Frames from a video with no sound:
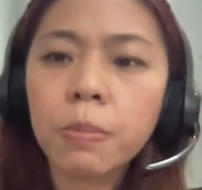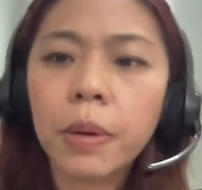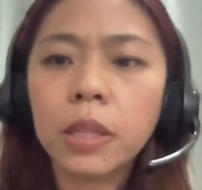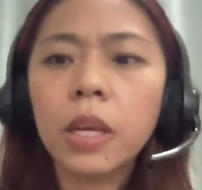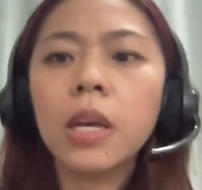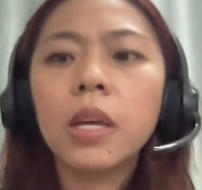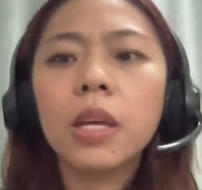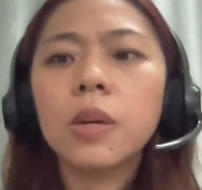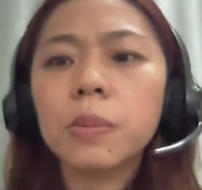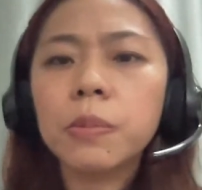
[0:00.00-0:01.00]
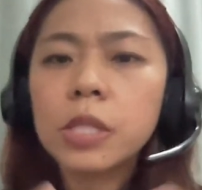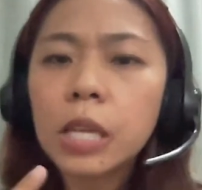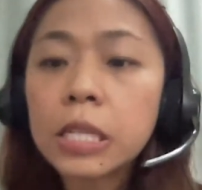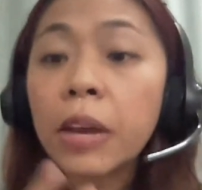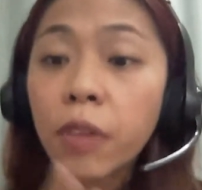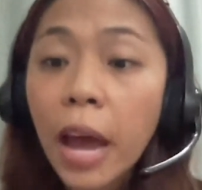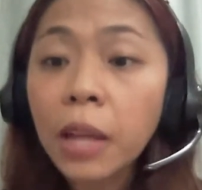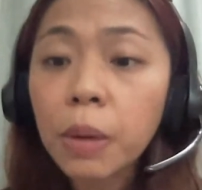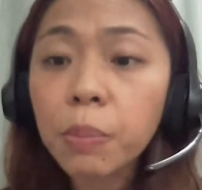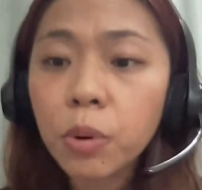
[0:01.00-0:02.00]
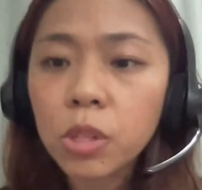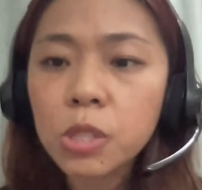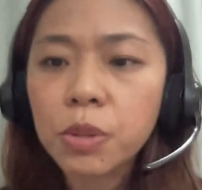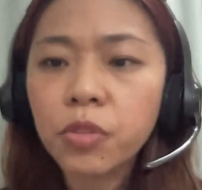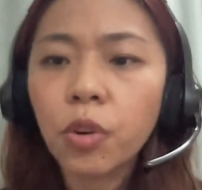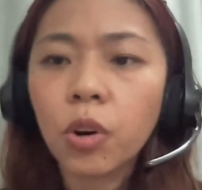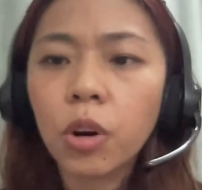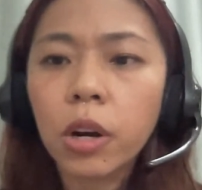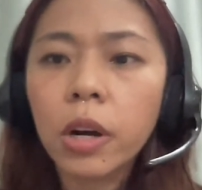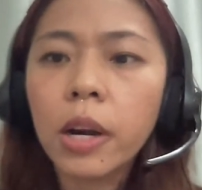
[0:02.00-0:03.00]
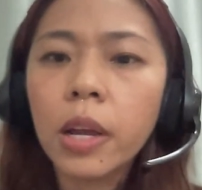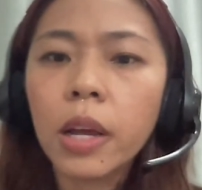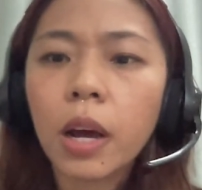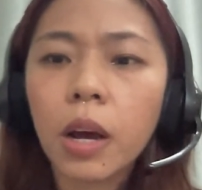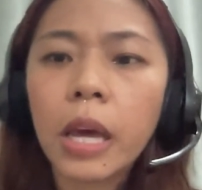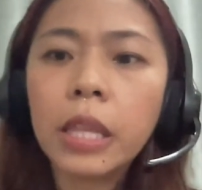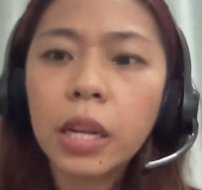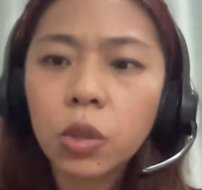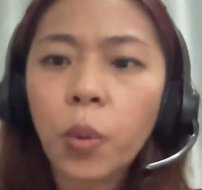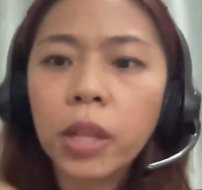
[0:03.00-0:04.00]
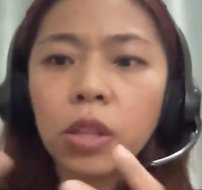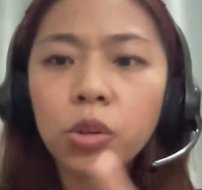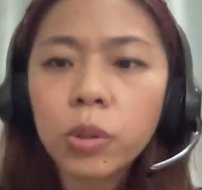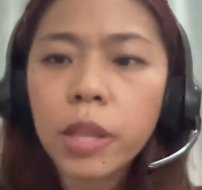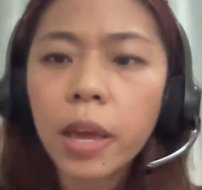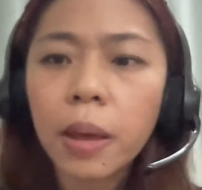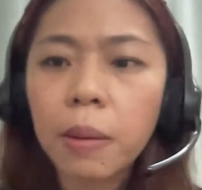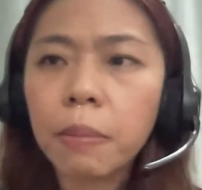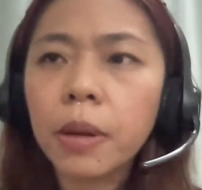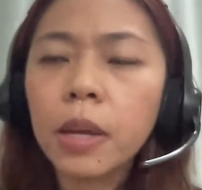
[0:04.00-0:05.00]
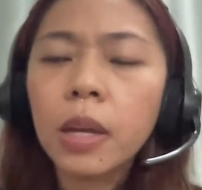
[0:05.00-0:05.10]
But since I've had my books before and then it went through them,